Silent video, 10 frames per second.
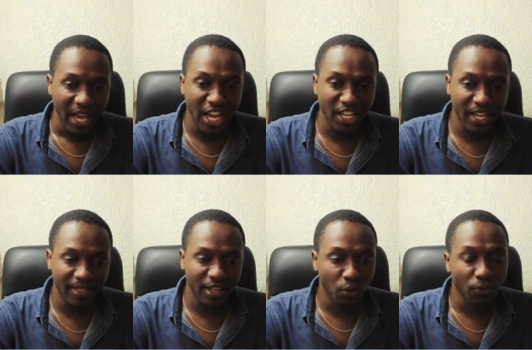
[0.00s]
And
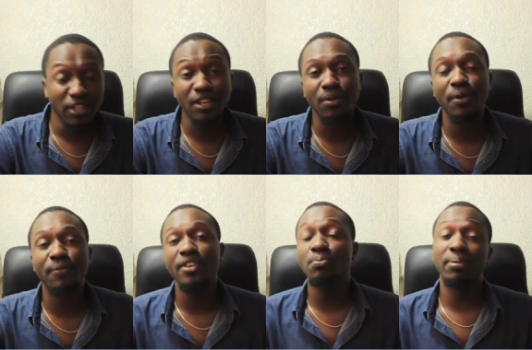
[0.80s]
the good thing
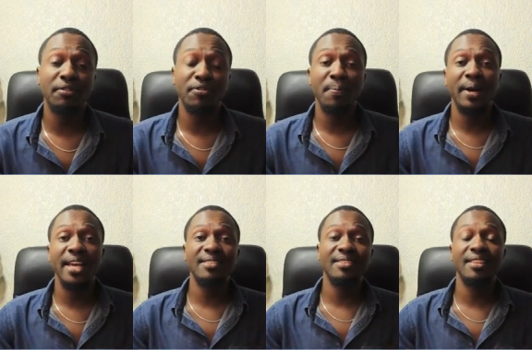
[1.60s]
with this platform guys,